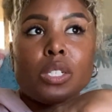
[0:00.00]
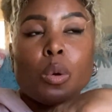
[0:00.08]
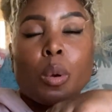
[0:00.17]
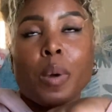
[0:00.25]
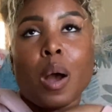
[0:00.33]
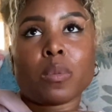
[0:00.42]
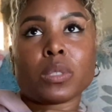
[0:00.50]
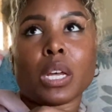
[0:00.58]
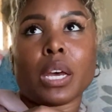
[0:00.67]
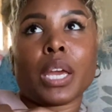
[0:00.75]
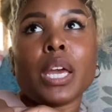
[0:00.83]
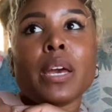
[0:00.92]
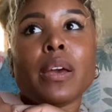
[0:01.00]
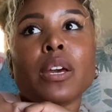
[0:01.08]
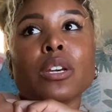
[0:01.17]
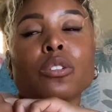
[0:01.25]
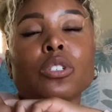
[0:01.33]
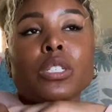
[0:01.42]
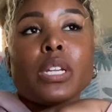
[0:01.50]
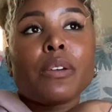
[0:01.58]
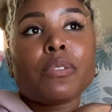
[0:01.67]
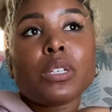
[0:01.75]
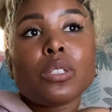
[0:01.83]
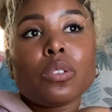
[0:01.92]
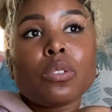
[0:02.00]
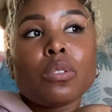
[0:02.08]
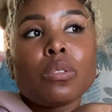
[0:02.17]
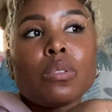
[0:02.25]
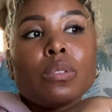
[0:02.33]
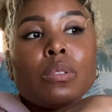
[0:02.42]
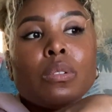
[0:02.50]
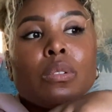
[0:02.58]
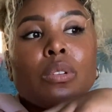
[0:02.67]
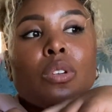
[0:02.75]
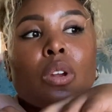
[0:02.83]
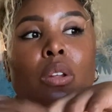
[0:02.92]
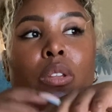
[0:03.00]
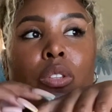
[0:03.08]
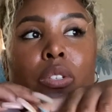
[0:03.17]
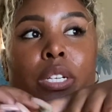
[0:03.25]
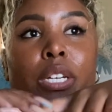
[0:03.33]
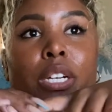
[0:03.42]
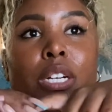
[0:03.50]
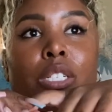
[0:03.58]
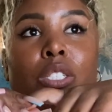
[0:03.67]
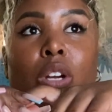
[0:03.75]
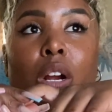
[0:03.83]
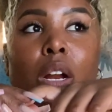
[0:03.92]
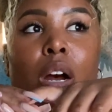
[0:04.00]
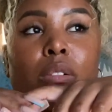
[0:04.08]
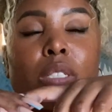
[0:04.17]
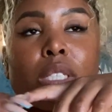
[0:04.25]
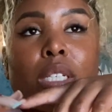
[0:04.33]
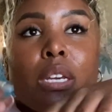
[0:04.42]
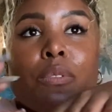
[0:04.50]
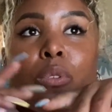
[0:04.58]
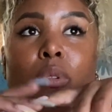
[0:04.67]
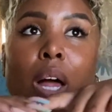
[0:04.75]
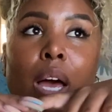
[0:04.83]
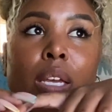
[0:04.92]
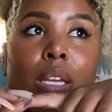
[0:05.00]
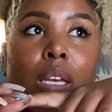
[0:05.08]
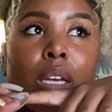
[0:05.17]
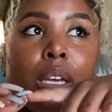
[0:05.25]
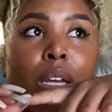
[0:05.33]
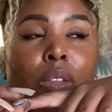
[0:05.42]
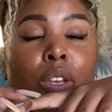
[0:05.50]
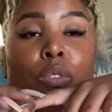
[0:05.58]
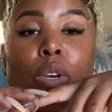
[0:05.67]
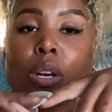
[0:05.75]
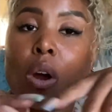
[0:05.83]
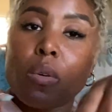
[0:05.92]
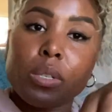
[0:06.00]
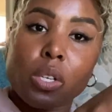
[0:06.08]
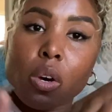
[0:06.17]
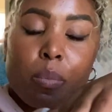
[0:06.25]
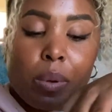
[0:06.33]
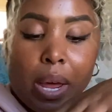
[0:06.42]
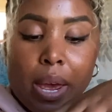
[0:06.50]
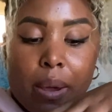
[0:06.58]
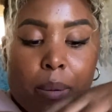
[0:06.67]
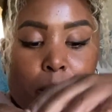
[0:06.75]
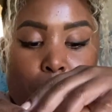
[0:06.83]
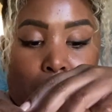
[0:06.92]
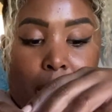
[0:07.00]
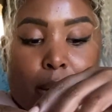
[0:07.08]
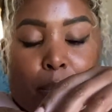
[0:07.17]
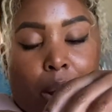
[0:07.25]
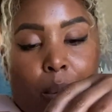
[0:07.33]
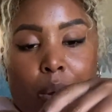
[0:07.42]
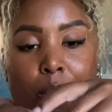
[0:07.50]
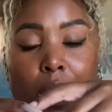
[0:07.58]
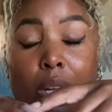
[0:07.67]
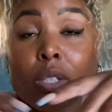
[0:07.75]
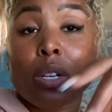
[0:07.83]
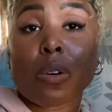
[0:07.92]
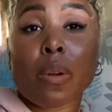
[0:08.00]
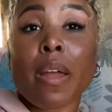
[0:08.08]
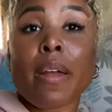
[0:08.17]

So my mom was like, you should definitely do, you know, the three years, start off to see if you like it, and then you can always go black, back, blah, blah, blah. So